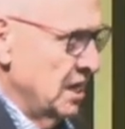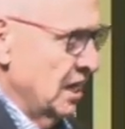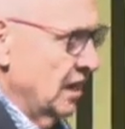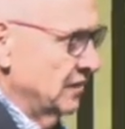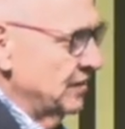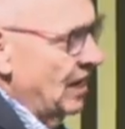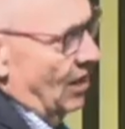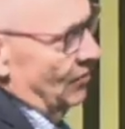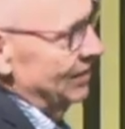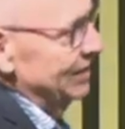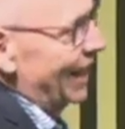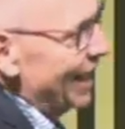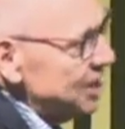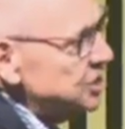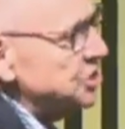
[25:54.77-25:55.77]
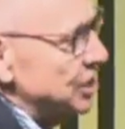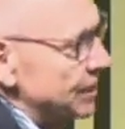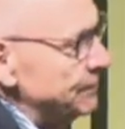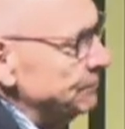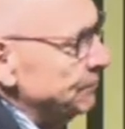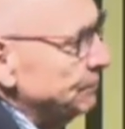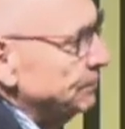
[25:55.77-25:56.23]
Now
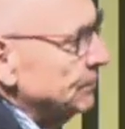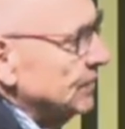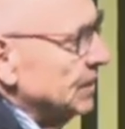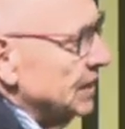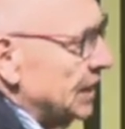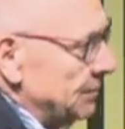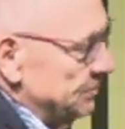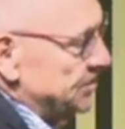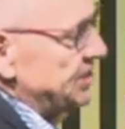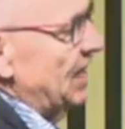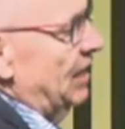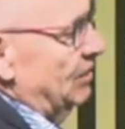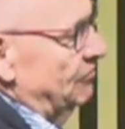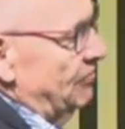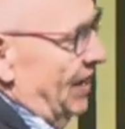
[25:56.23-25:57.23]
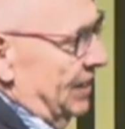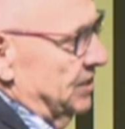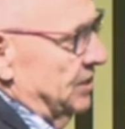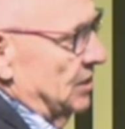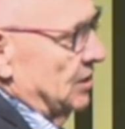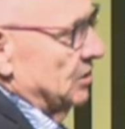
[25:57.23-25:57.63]
Elisha himself had